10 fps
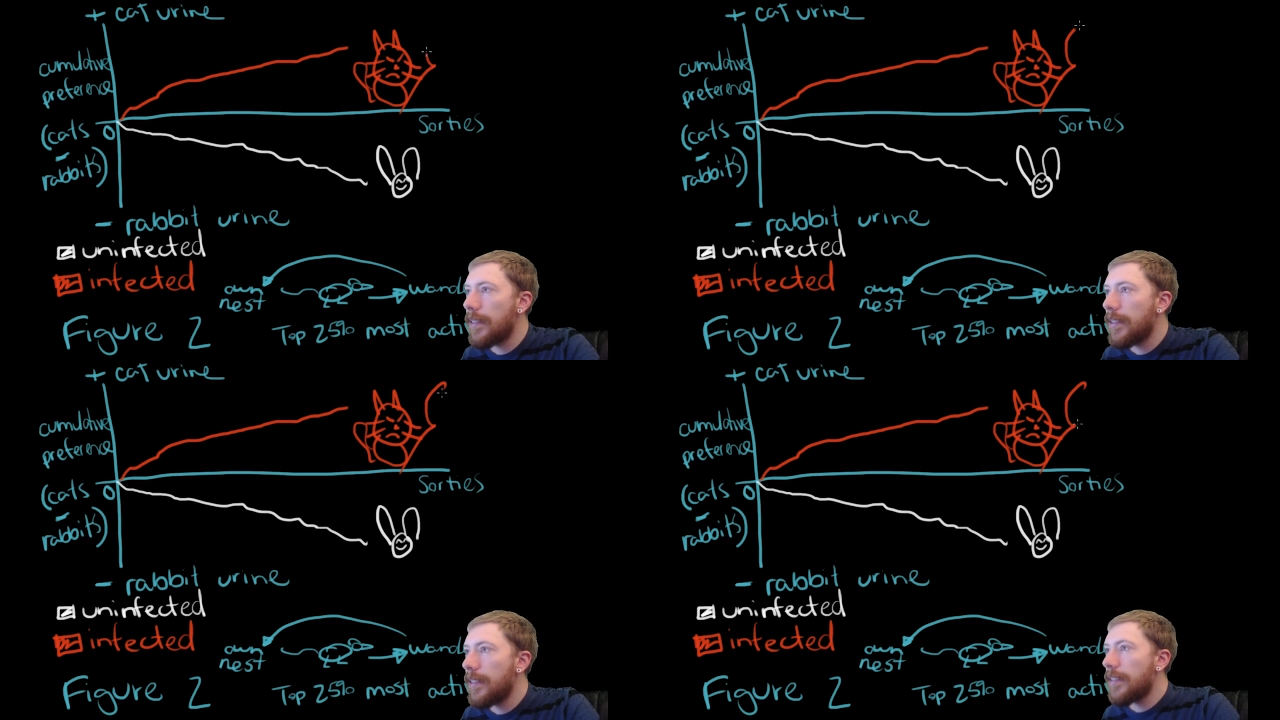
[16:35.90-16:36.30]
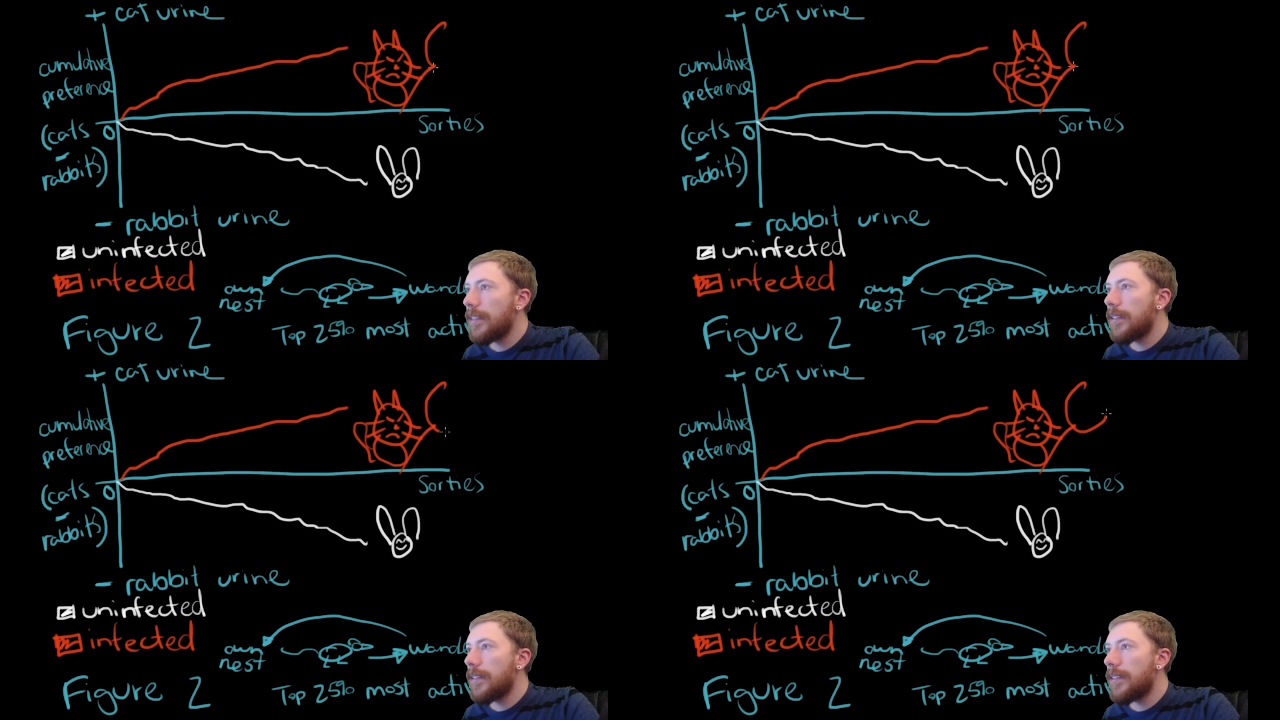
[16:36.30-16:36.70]

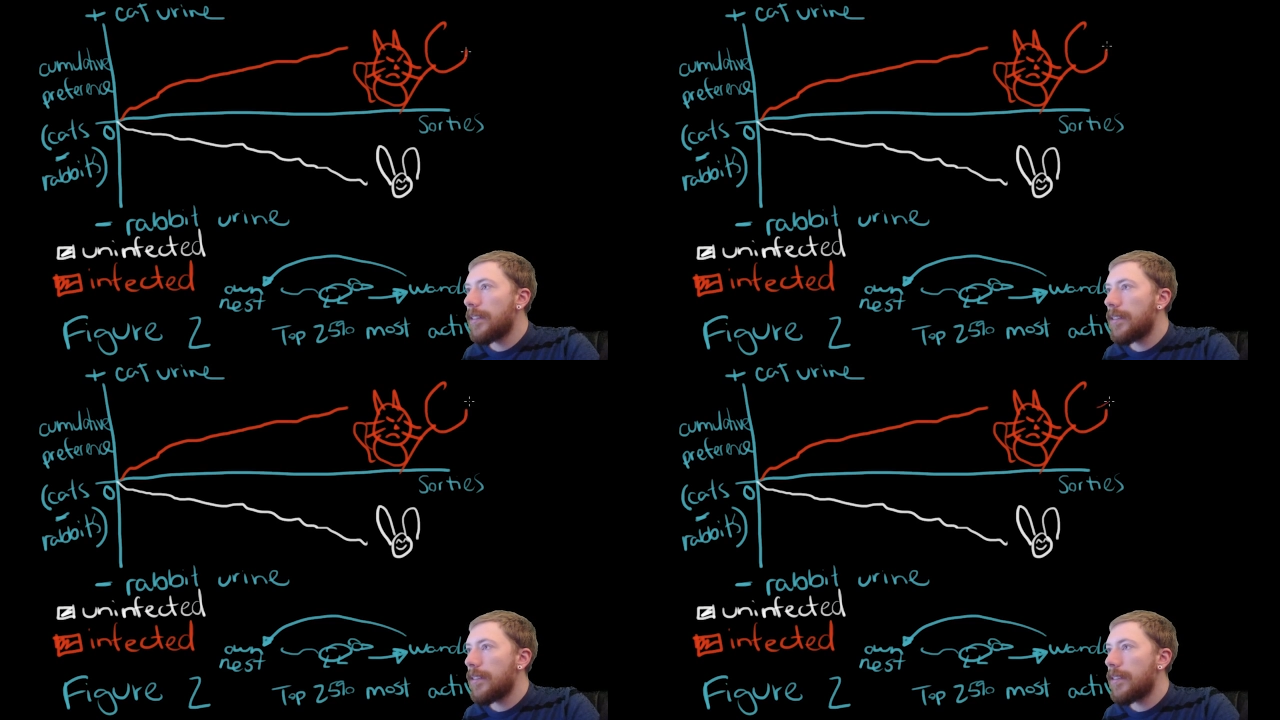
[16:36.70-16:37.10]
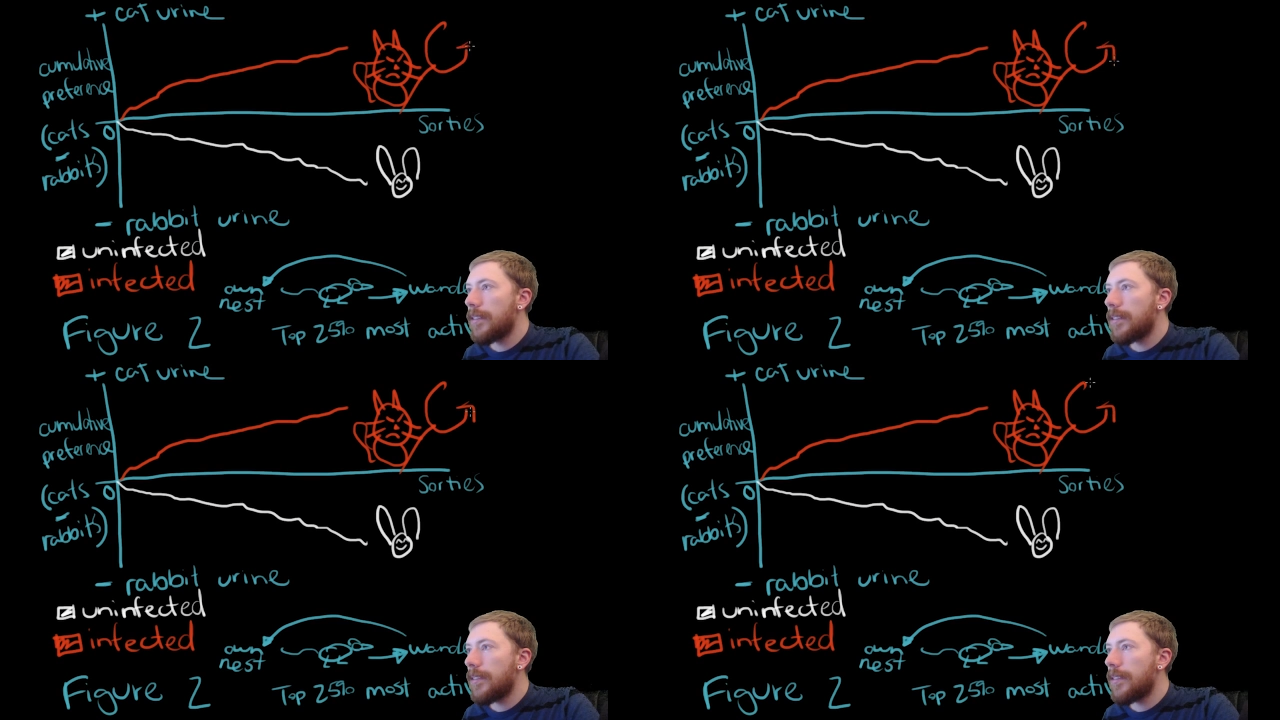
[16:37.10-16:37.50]

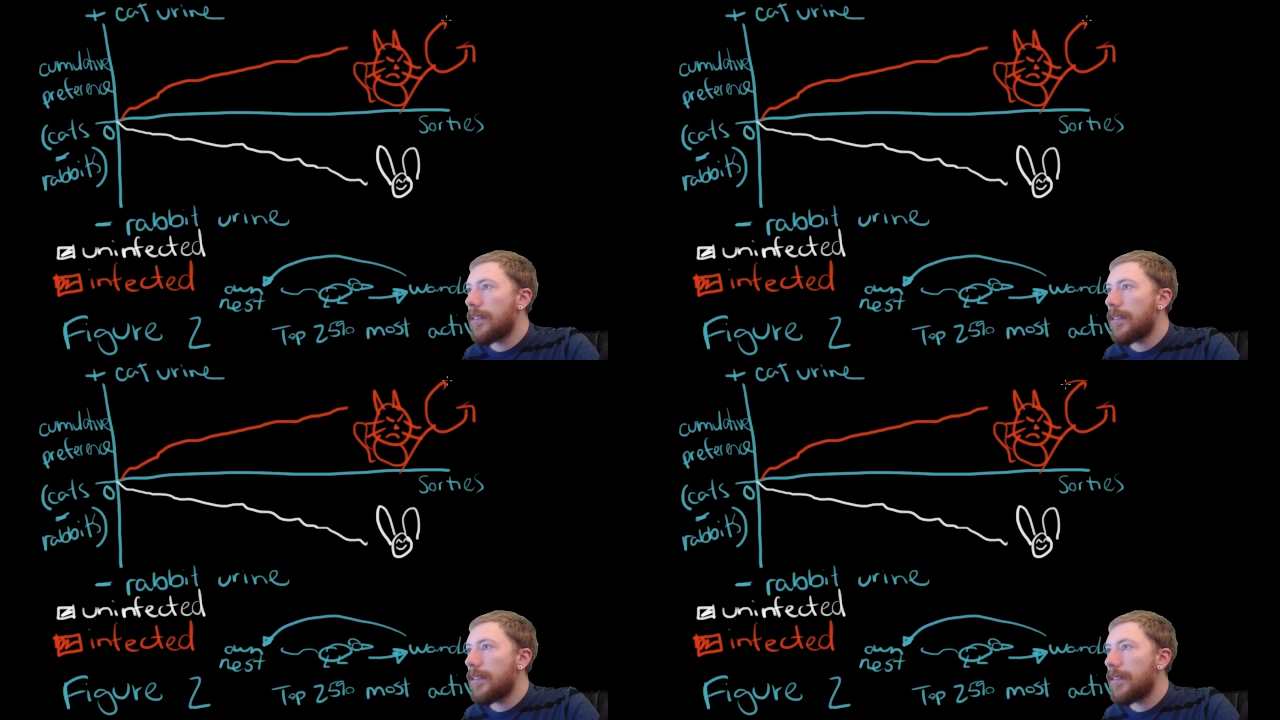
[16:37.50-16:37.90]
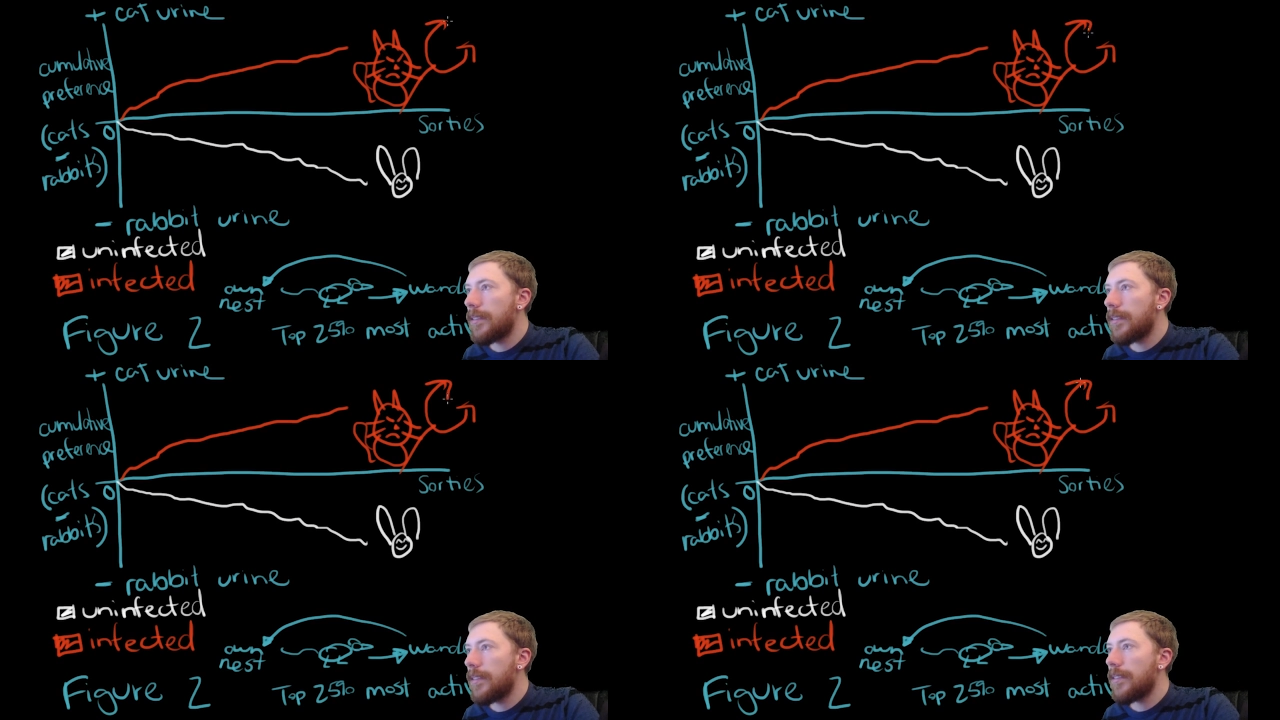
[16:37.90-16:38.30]

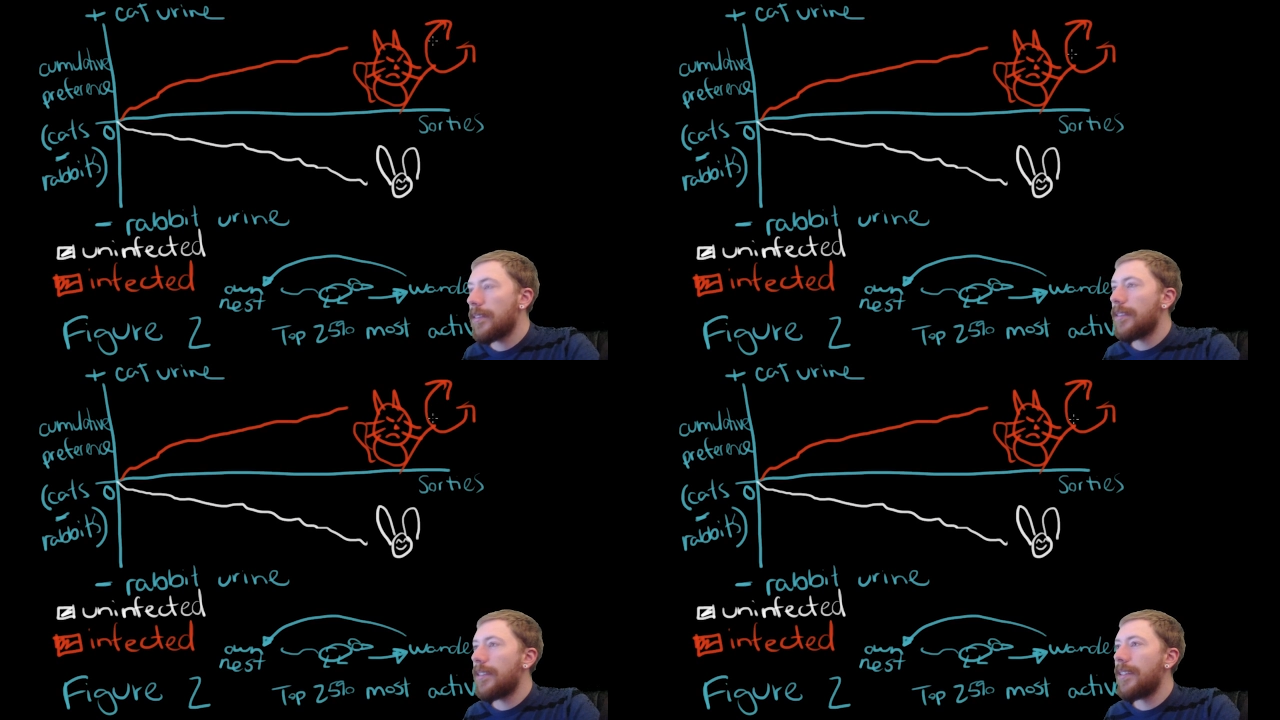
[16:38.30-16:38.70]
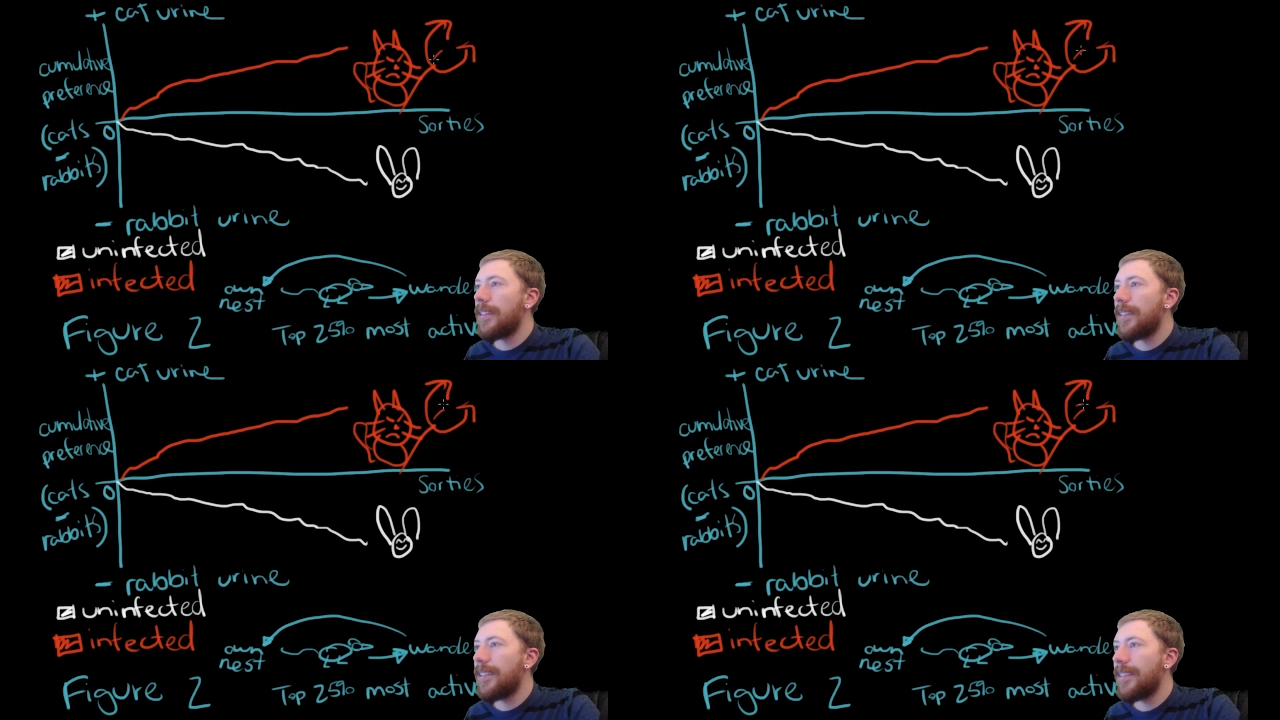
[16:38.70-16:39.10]
Nothing is said.